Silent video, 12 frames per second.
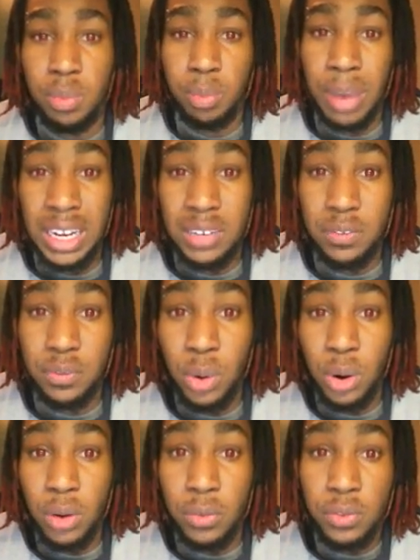back and
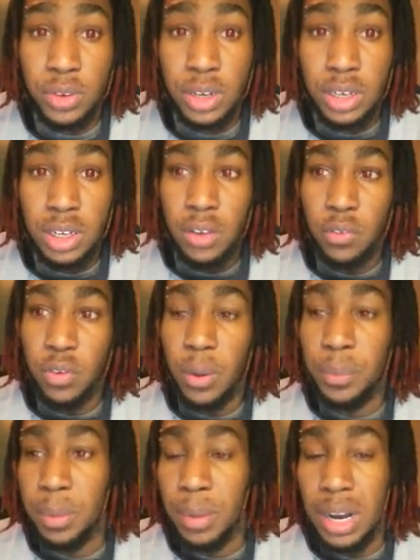forth
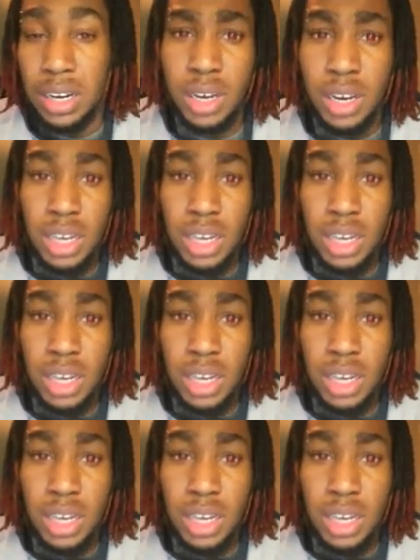from the manga?